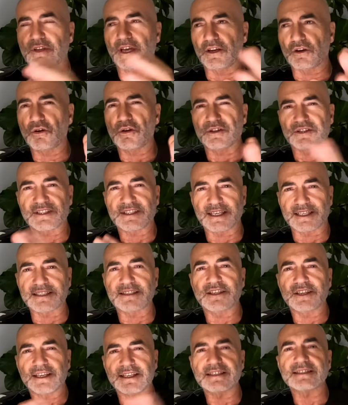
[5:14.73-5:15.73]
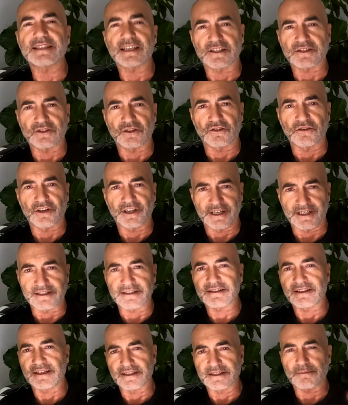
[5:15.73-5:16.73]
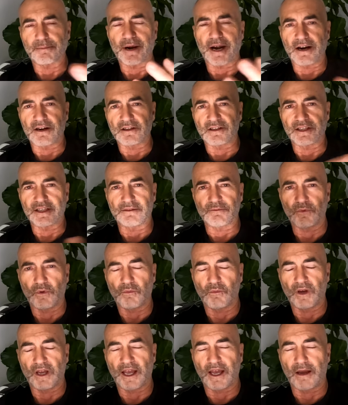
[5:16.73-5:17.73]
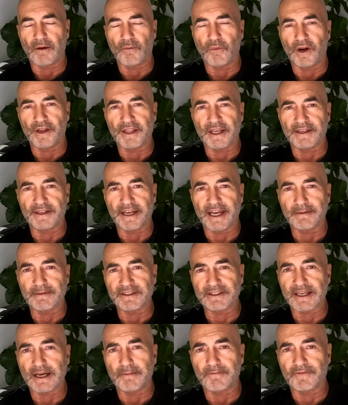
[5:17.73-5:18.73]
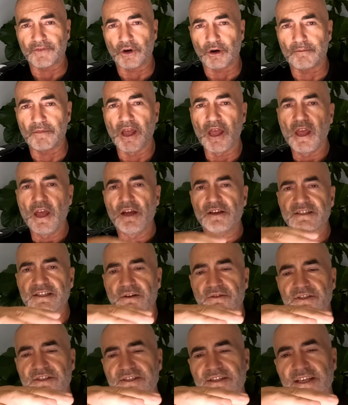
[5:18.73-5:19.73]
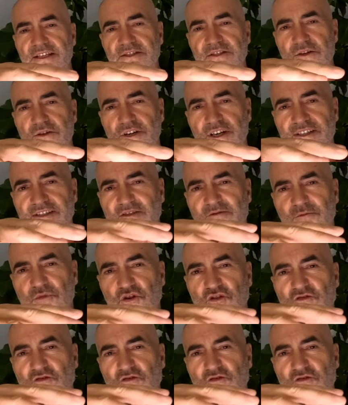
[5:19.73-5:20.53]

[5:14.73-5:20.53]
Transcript: they call it 6D, 6 degrees is apparently where that name has come from. So it's 6 degrees of